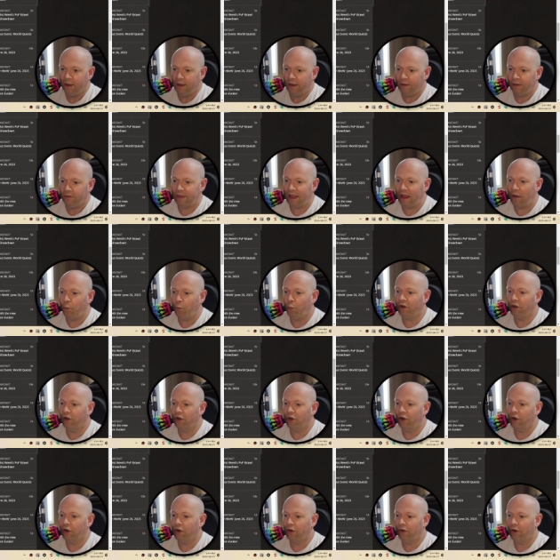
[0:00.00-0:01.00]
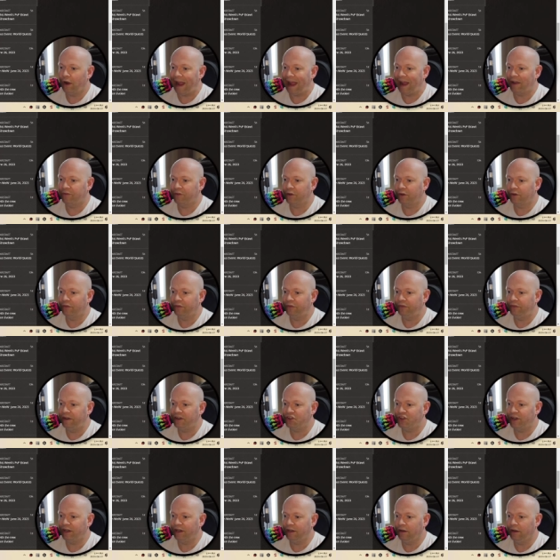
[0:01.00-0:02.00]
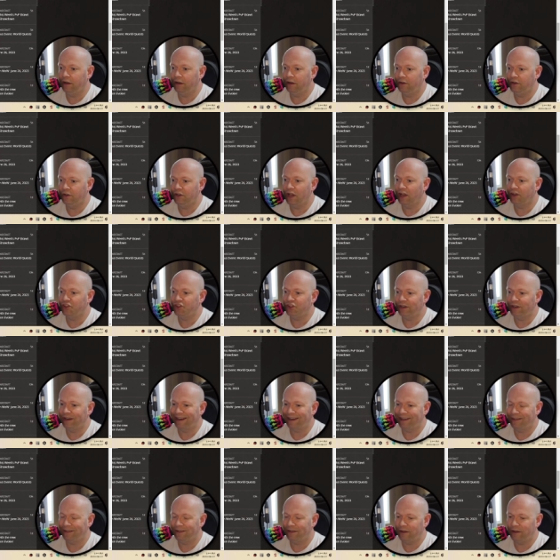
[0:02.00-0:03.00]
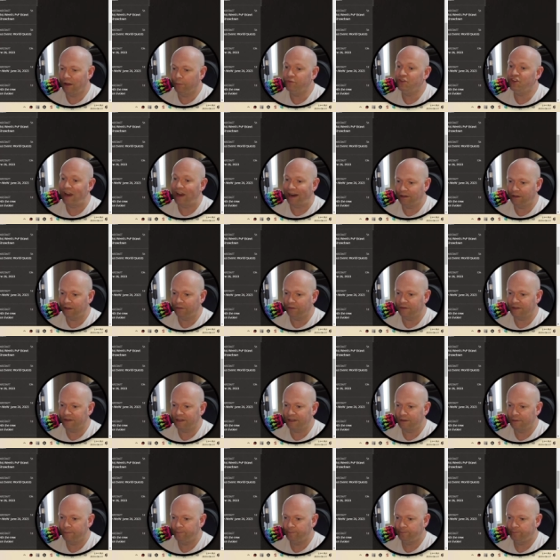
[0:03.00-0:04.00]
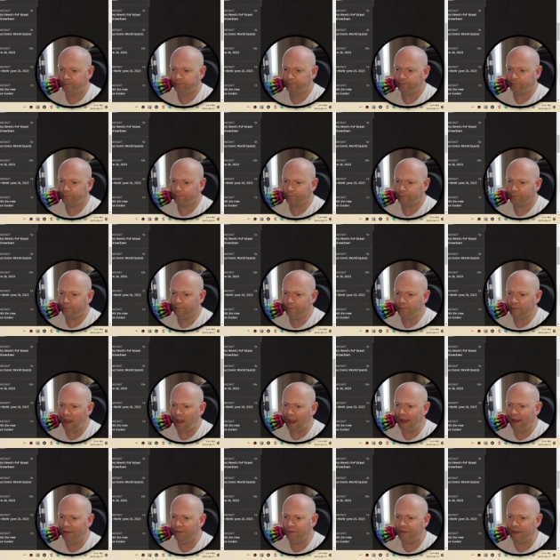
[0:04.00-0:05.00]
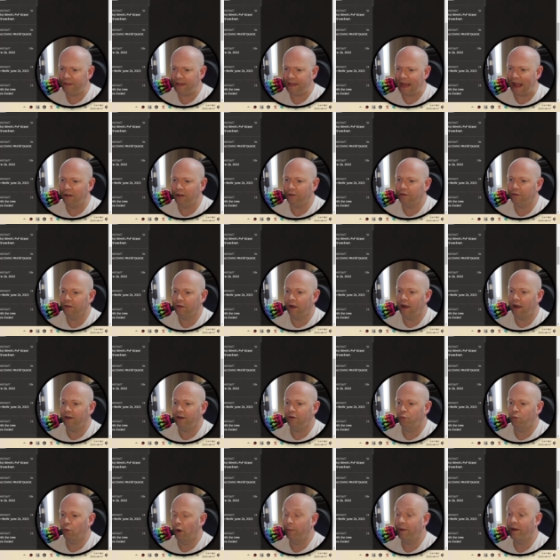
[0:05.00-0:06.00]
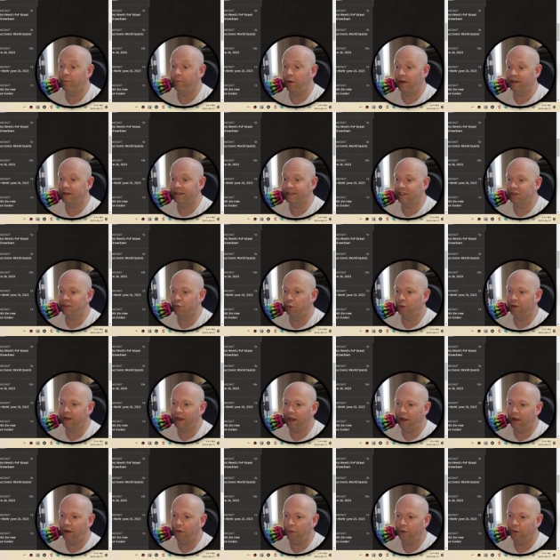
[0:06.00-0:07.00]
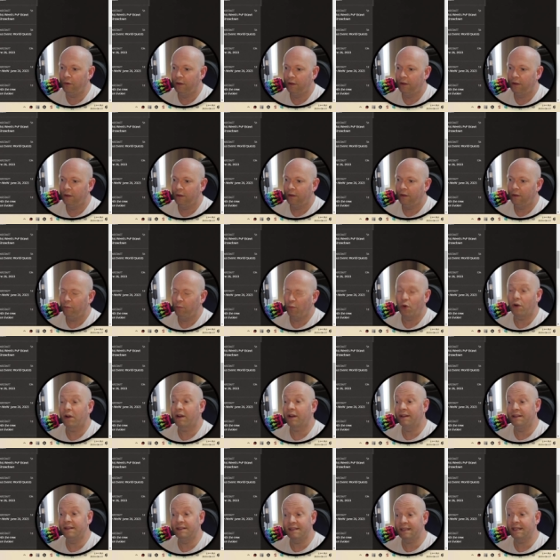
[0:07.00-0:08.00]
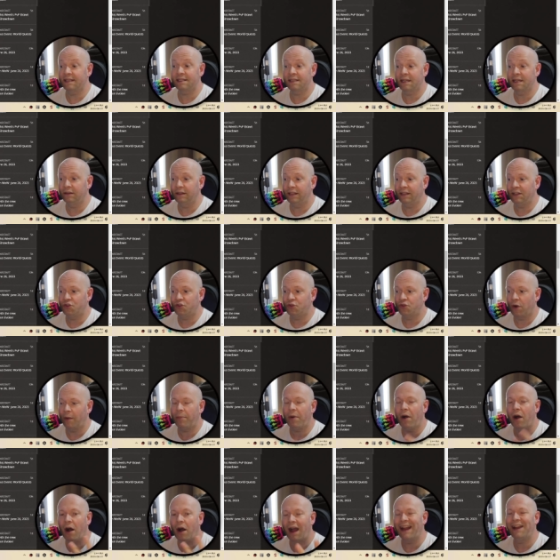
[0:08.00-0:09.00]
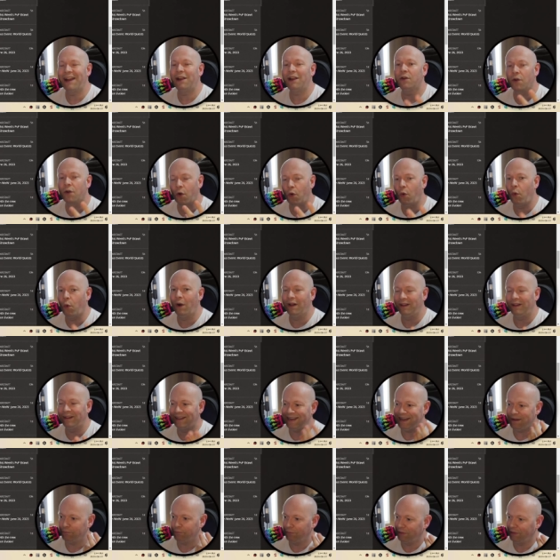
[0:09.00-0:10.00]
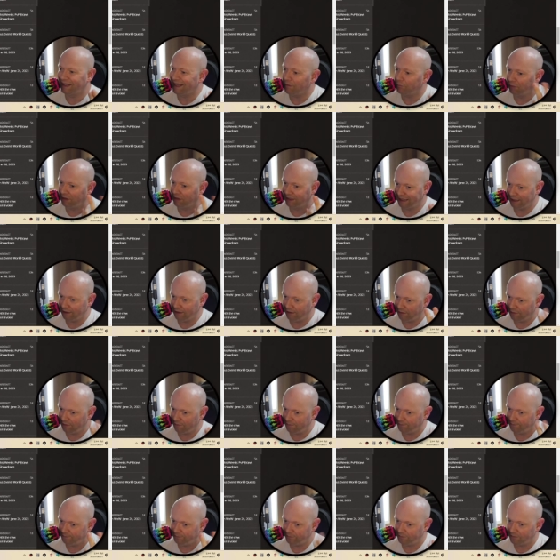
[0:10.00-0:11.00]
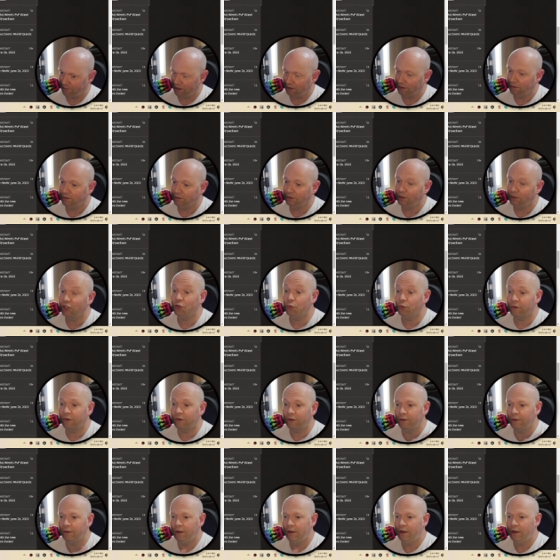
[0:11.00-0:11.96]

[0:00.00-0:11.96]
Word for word: That would occur after finishing dungeon objectives. And the Helltide roaming bosses will now more consistently drop higher quality bling bling loot.